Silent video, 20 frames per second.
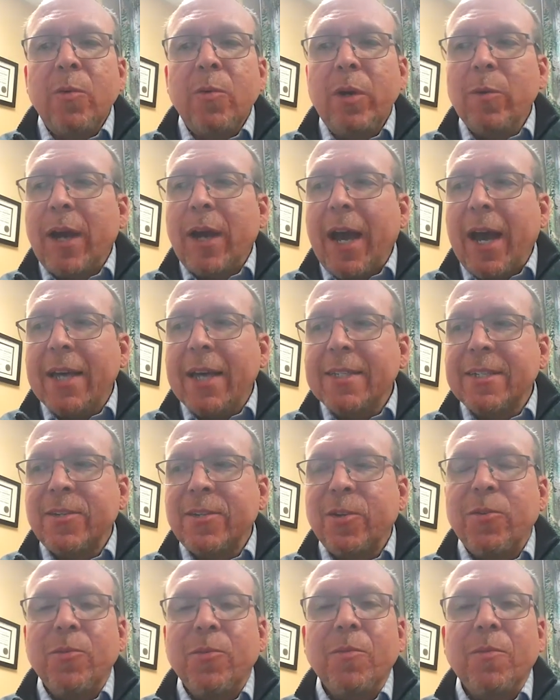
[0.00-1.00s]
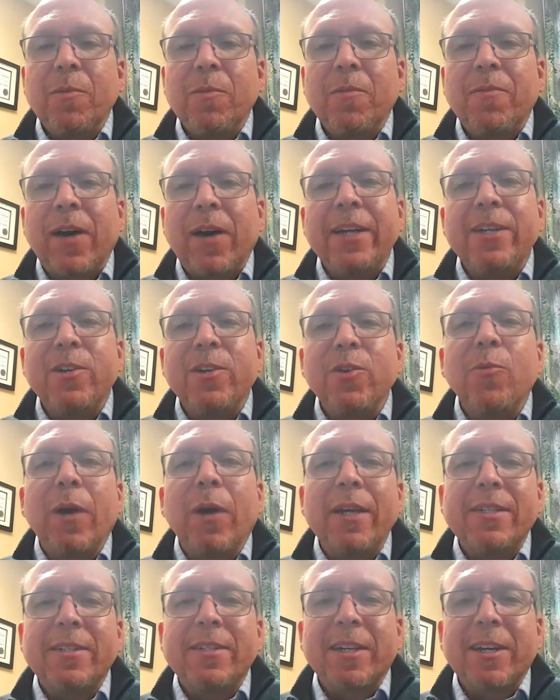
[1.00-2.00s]
We were asked to find new
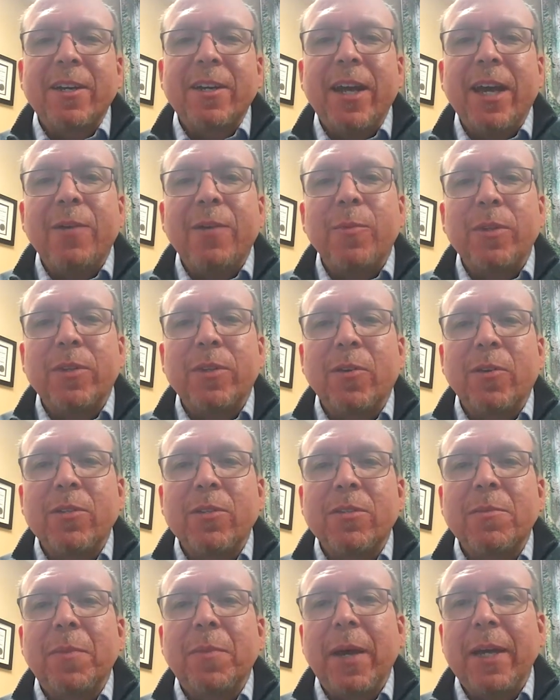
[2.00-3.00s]
ways to connect with those